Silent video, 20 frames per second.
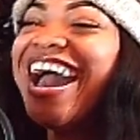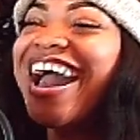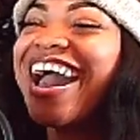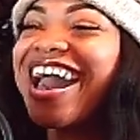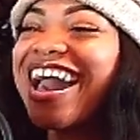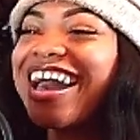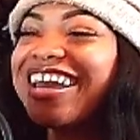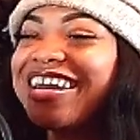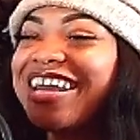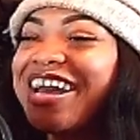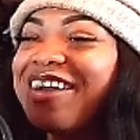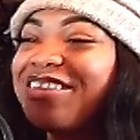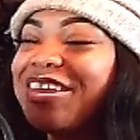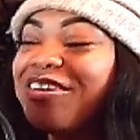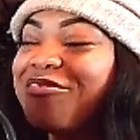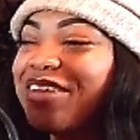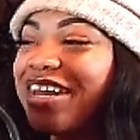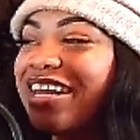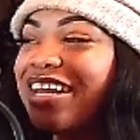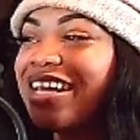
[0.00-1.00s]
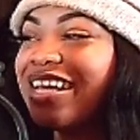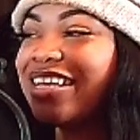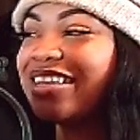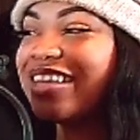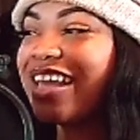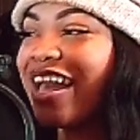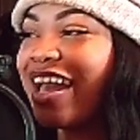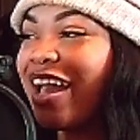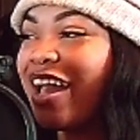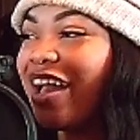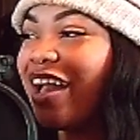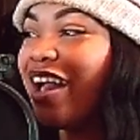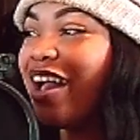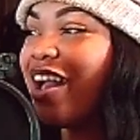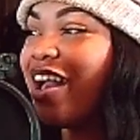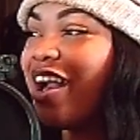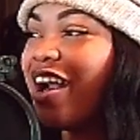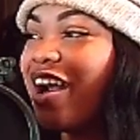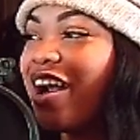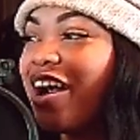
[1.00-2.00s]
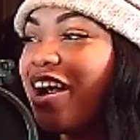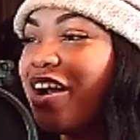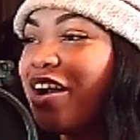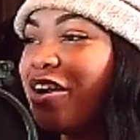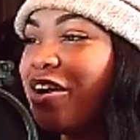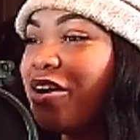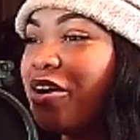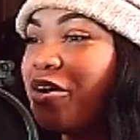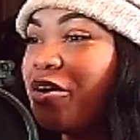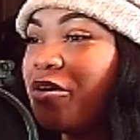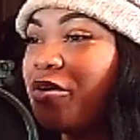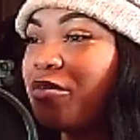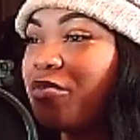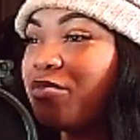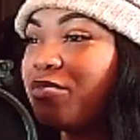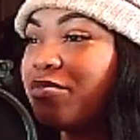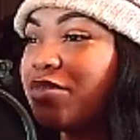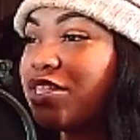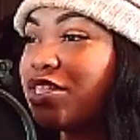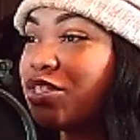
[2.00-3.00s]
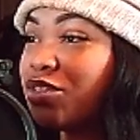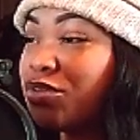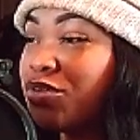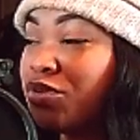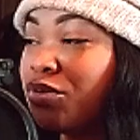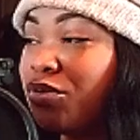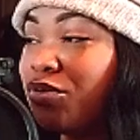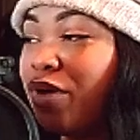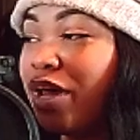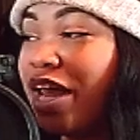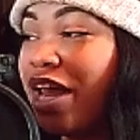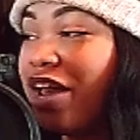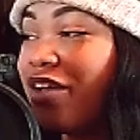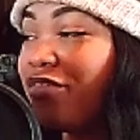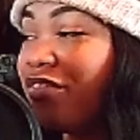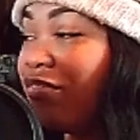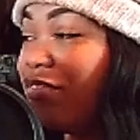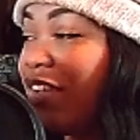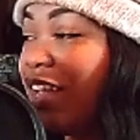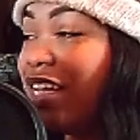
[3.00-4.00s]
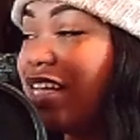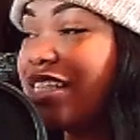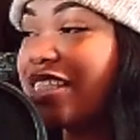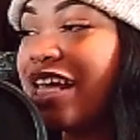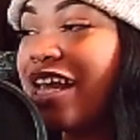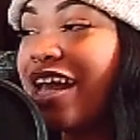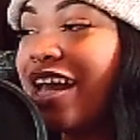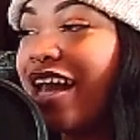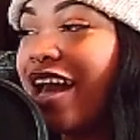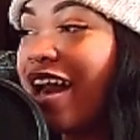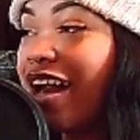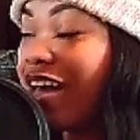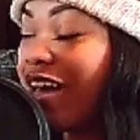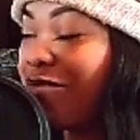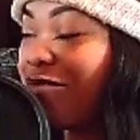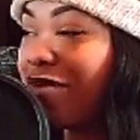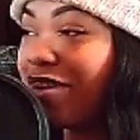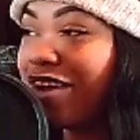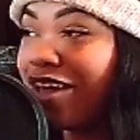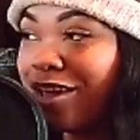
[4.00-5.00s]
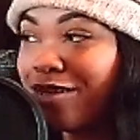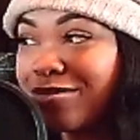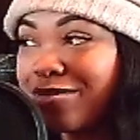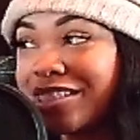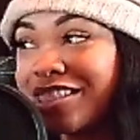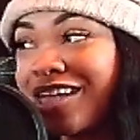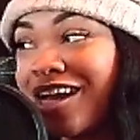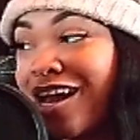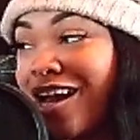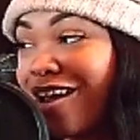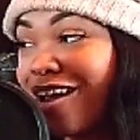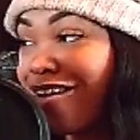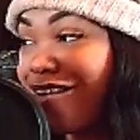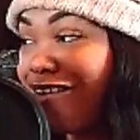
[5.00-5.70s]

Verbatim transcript: I definitely would have did that. Um, sure, whatever Fifty Cent got coming up, oh, sir, shit.